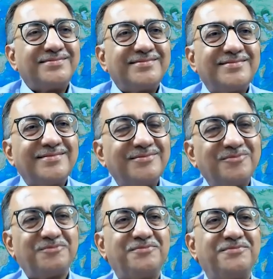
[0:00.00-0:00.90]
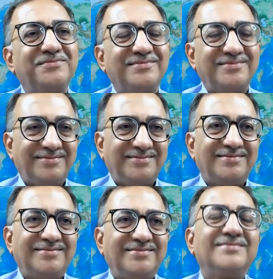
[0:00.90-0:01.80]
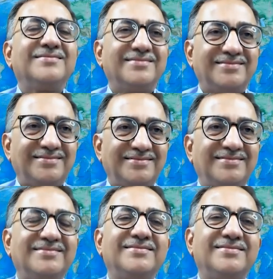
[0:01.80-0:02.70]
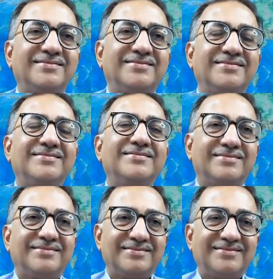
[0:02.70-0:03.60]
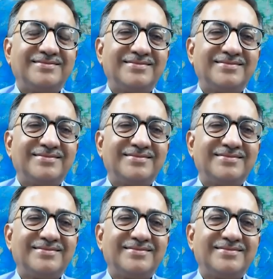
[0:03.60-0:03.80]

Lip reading: No words are spoken by the person on screen.